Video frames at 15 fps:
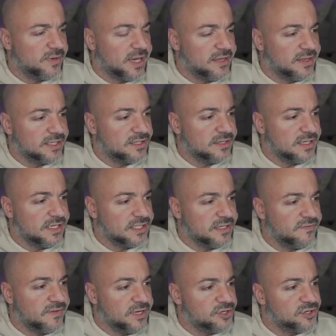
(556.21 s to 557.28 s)
That's an easy
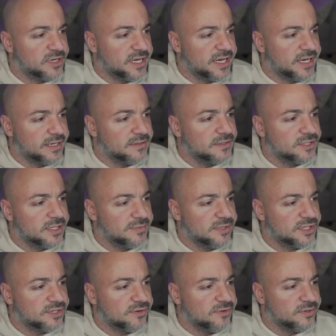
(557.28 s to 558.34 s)
feature to add. So let me
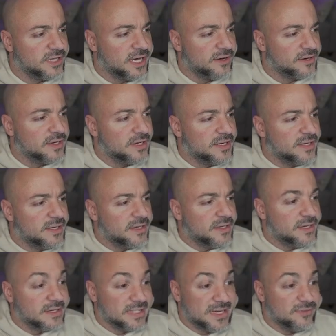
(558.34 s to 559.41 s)
scroll down, because
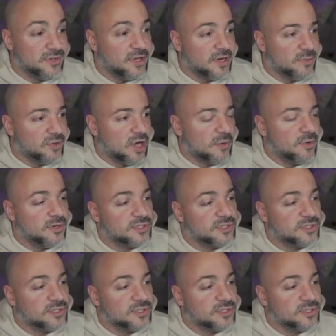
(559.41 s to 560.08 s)
I have a lot of blog posts.